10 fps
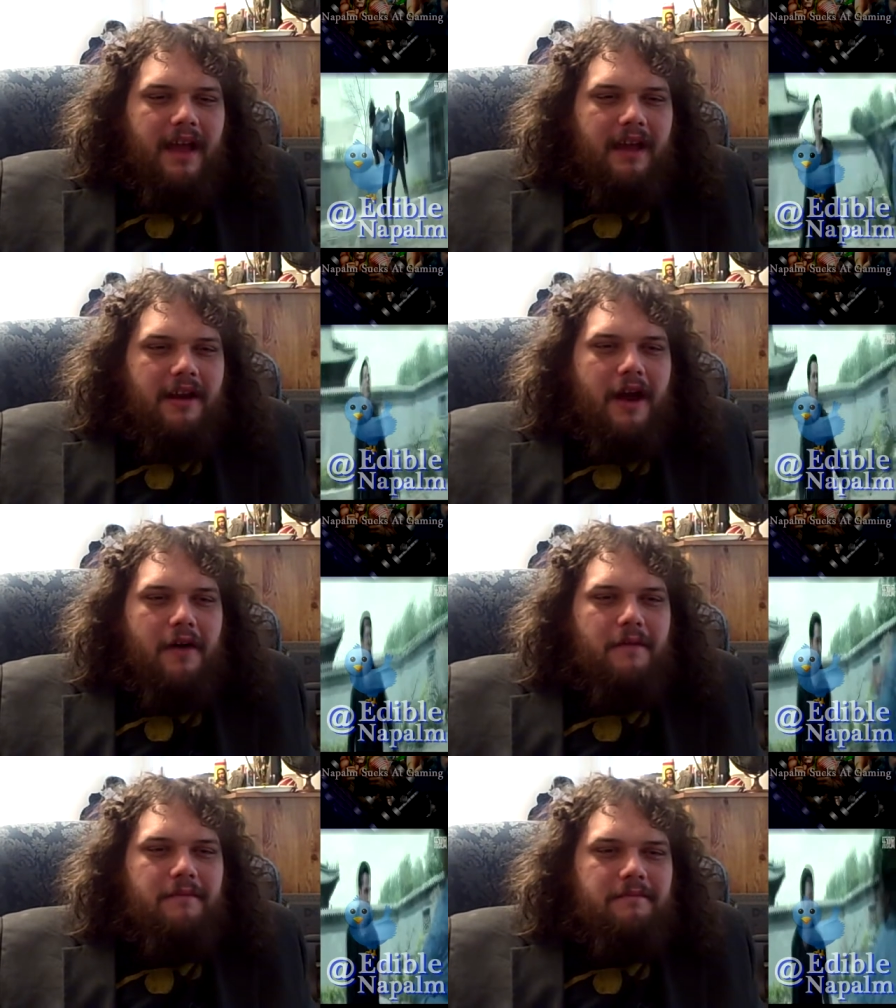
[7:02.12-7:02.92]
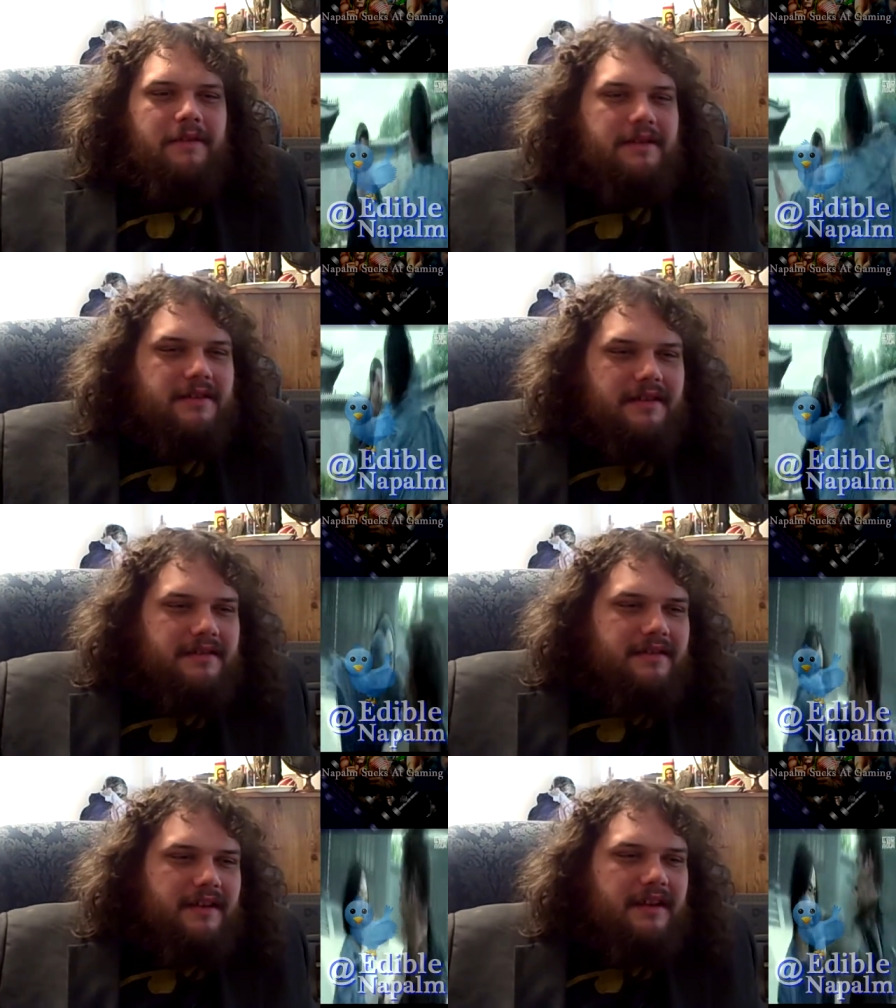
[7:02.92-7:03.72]
you know,
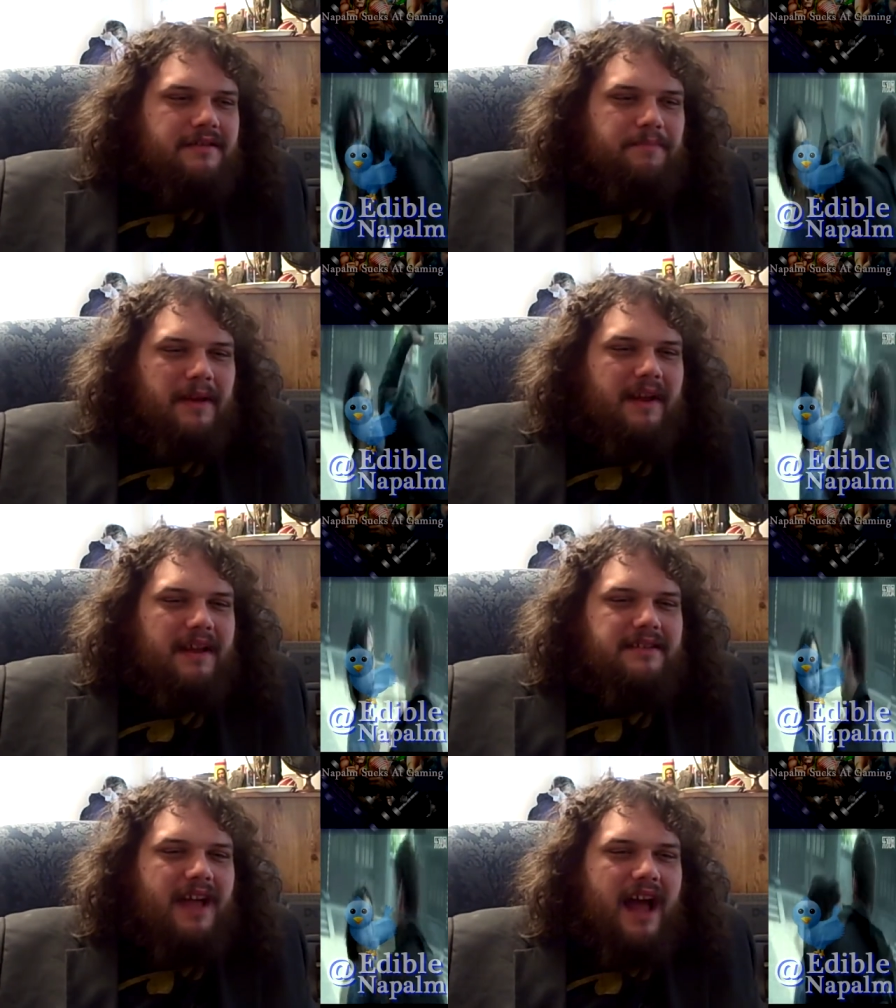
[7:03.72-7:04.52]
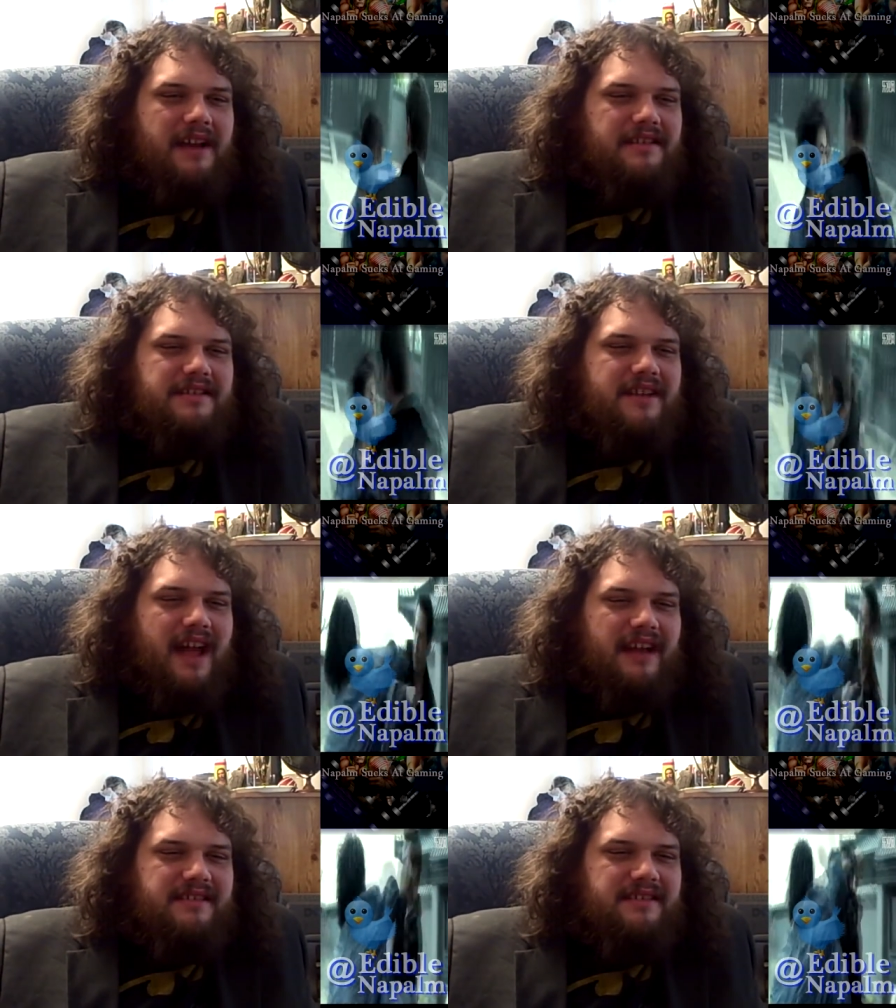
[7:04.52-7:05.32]
it's kind of just
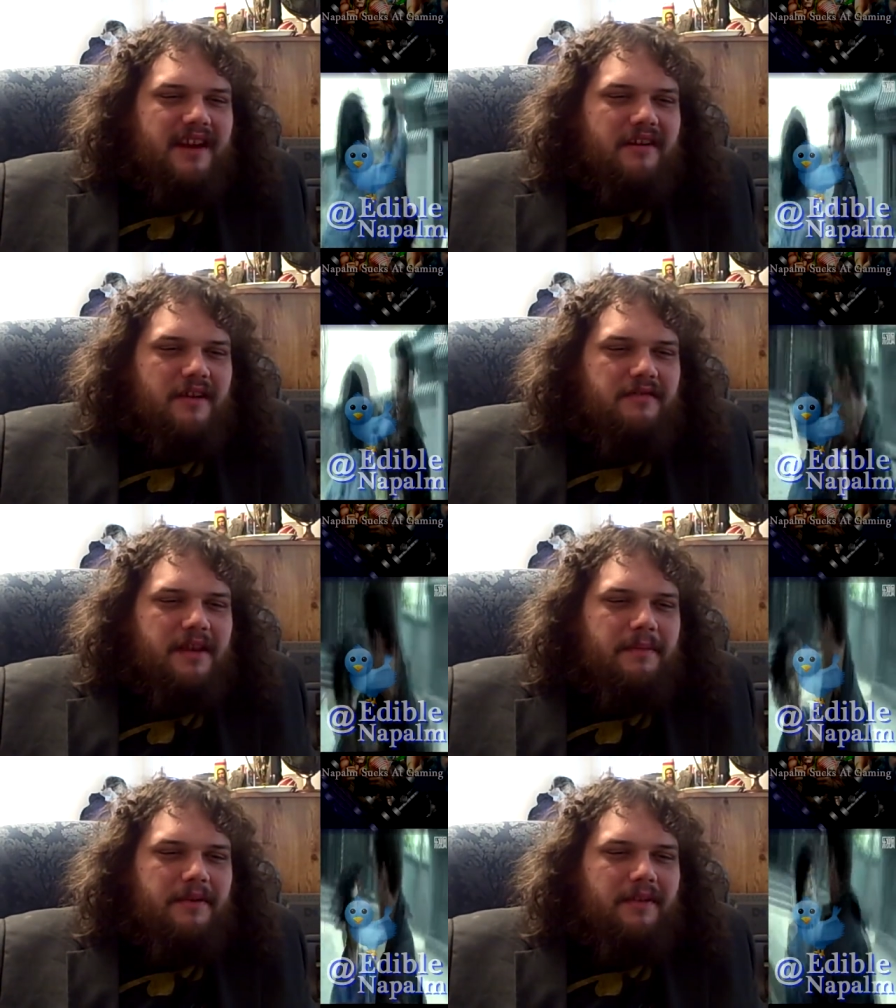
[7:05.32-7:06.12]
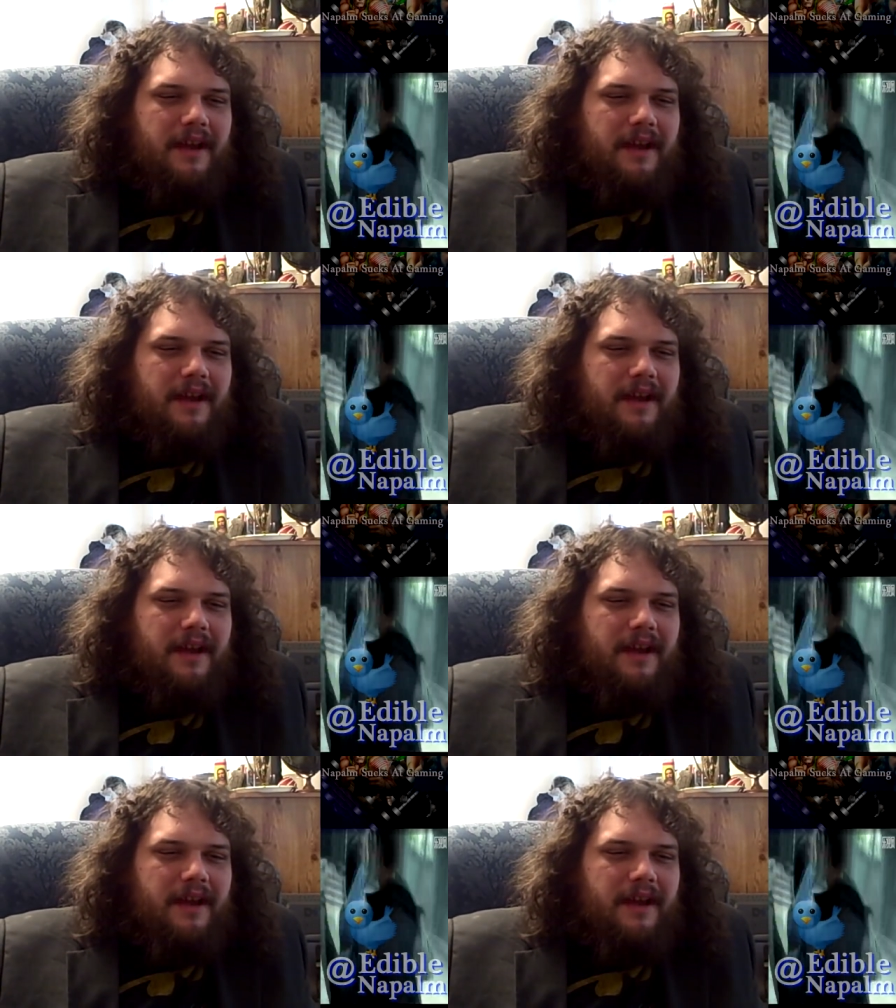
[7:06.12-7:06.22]
kind of stereotypical,